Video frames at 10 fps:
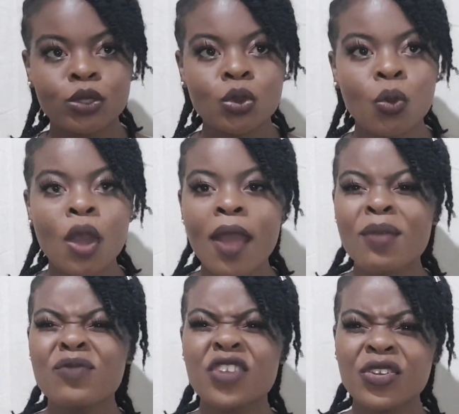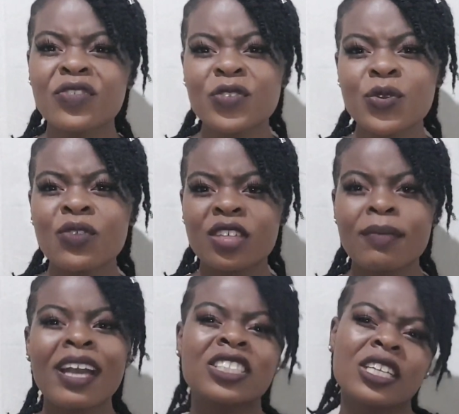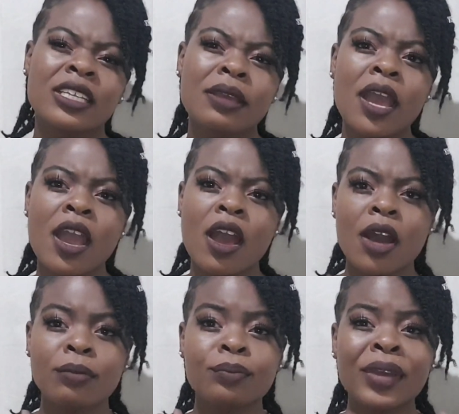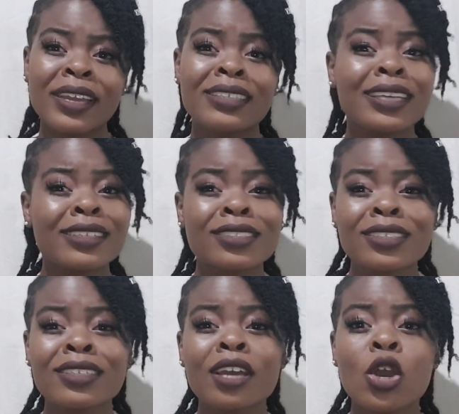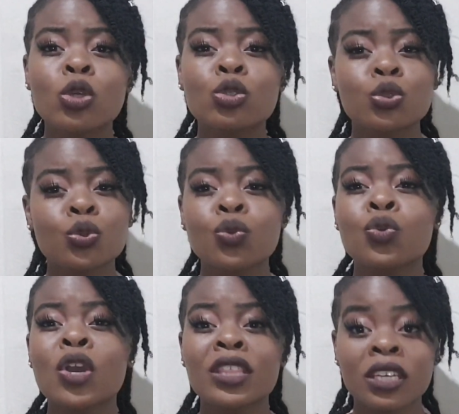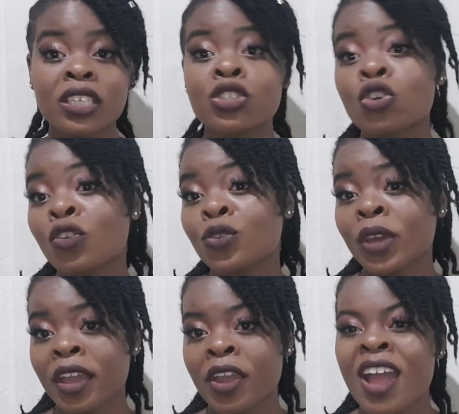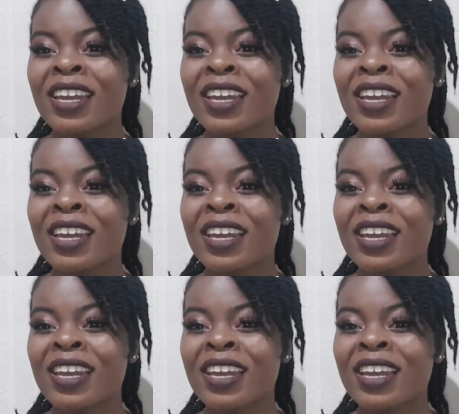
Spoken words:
So very few of them actually pay attention to the needs of your hair,